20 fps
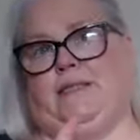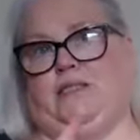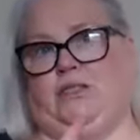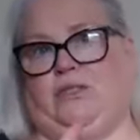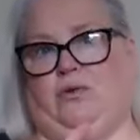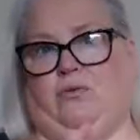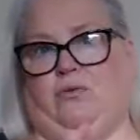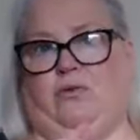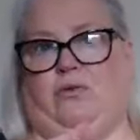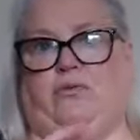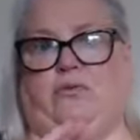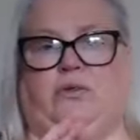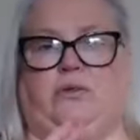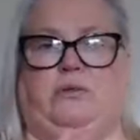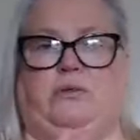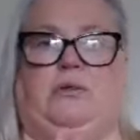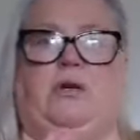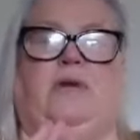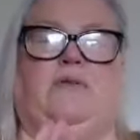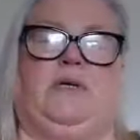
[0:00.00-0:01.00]
if
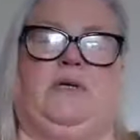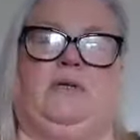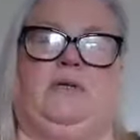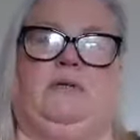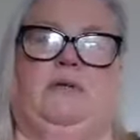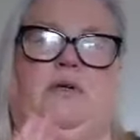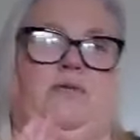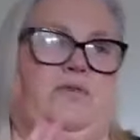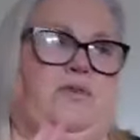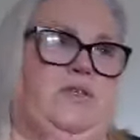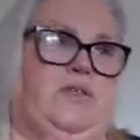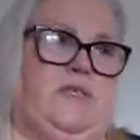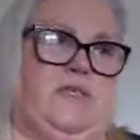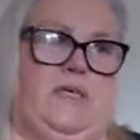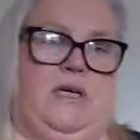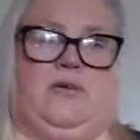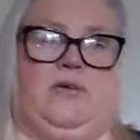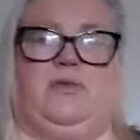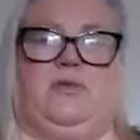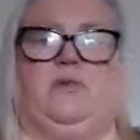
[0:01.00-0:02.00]
they're if they're
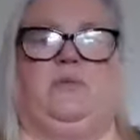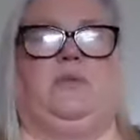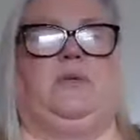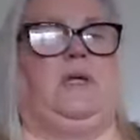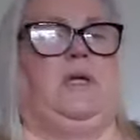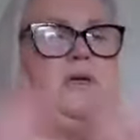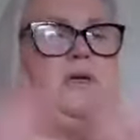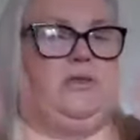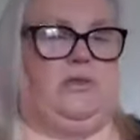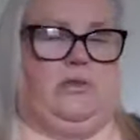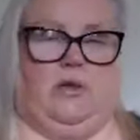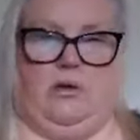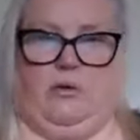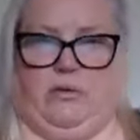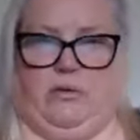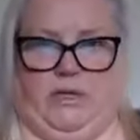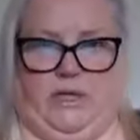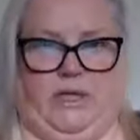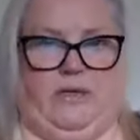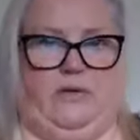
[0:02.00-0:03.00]
sick or something, yes, you're not
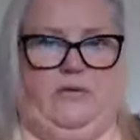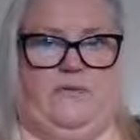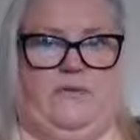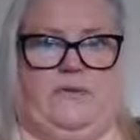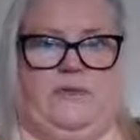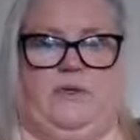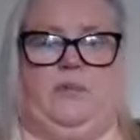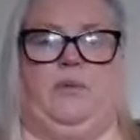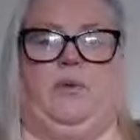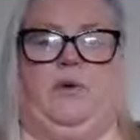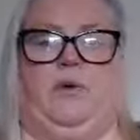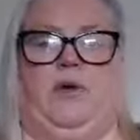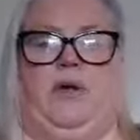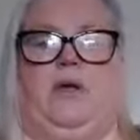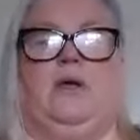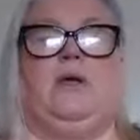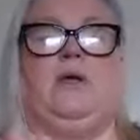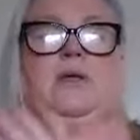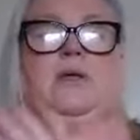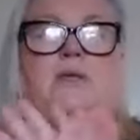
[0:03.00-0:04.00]
going to get enough sleep,
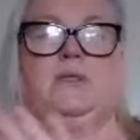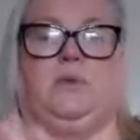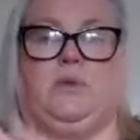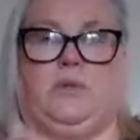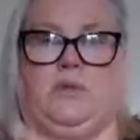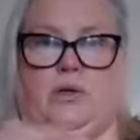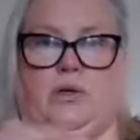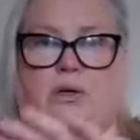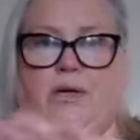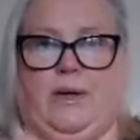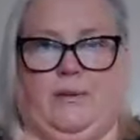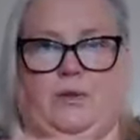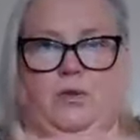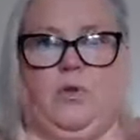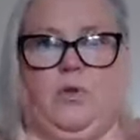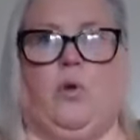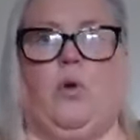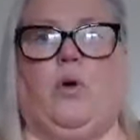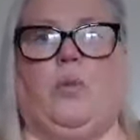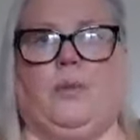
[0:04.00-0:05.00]
okay? So we're talking about
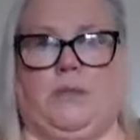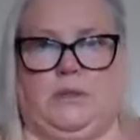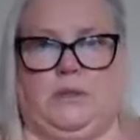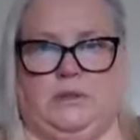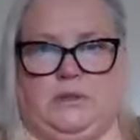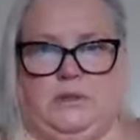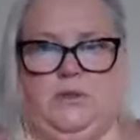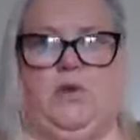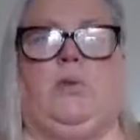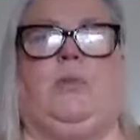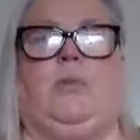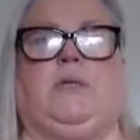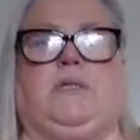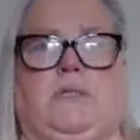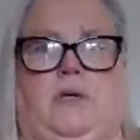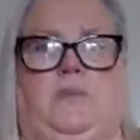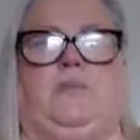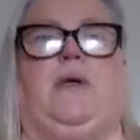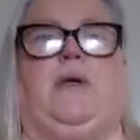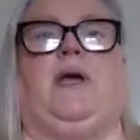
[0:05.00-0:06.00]
normal
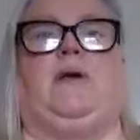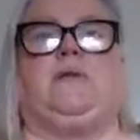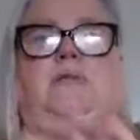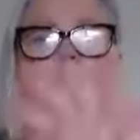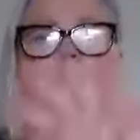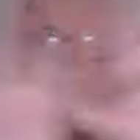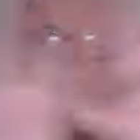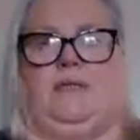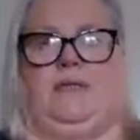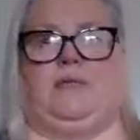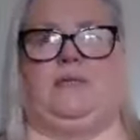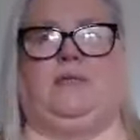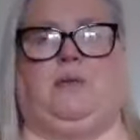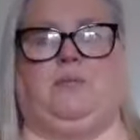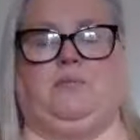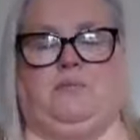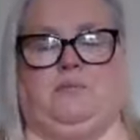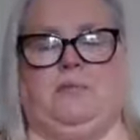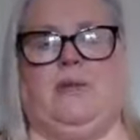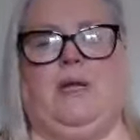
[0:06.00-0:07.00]
time, outside that
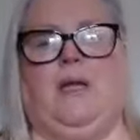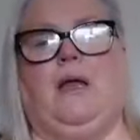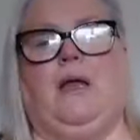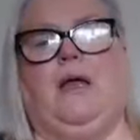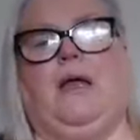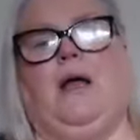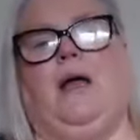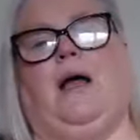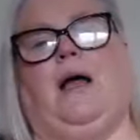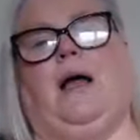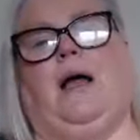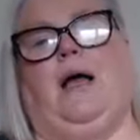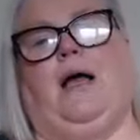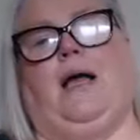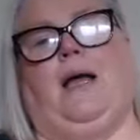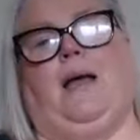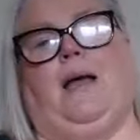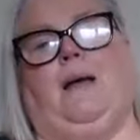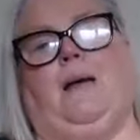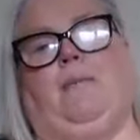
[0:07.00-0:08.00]
time.
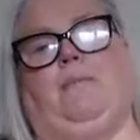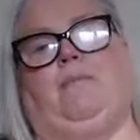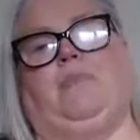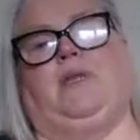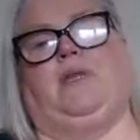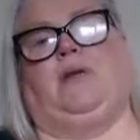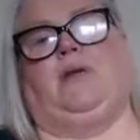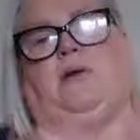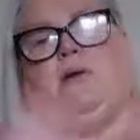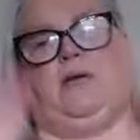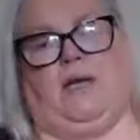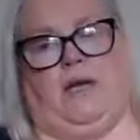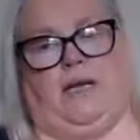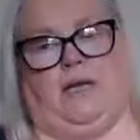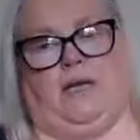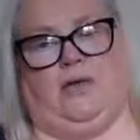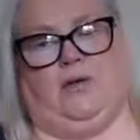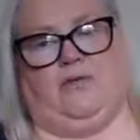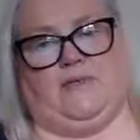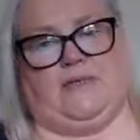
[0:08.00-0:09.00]
You're not
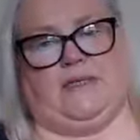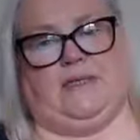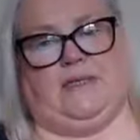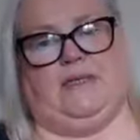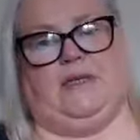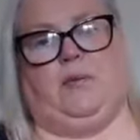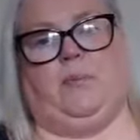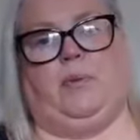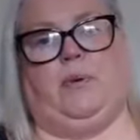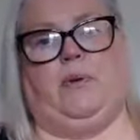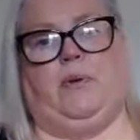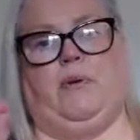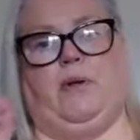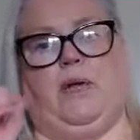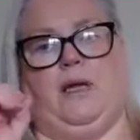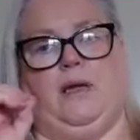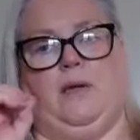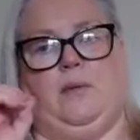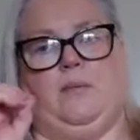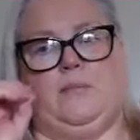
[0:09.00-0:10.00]
getting enough sleep,
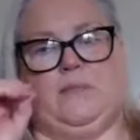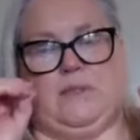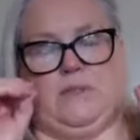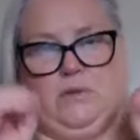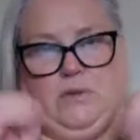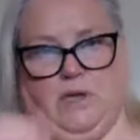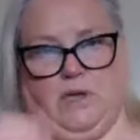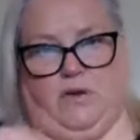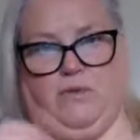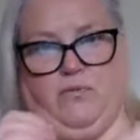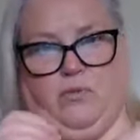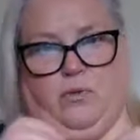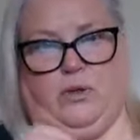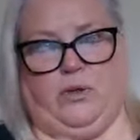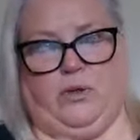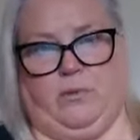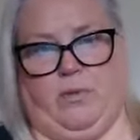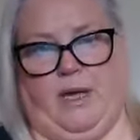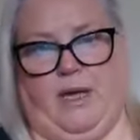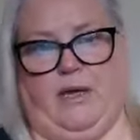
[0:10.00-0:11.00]
so therefore
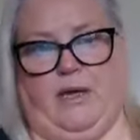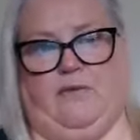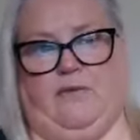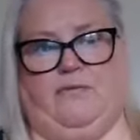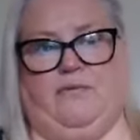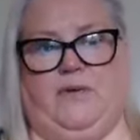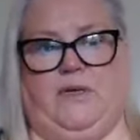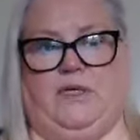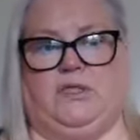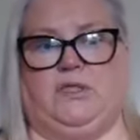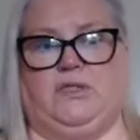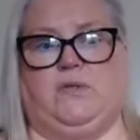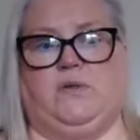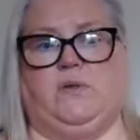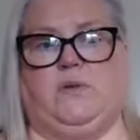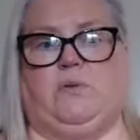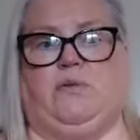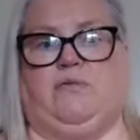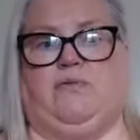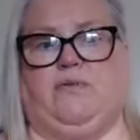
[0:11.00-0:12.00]
you may have
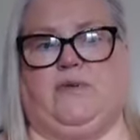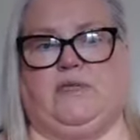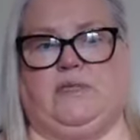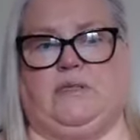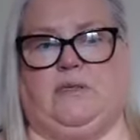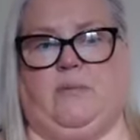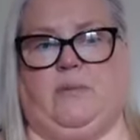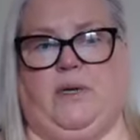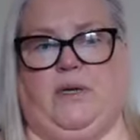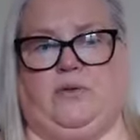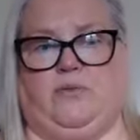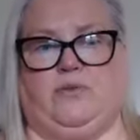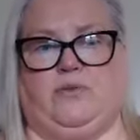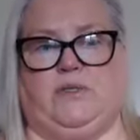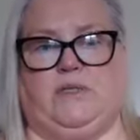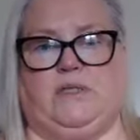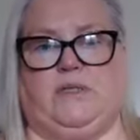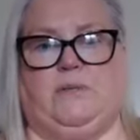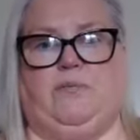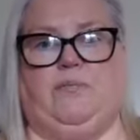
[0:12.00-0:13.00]
issues with physical
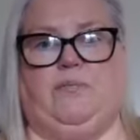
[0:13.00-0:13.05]
boundaries.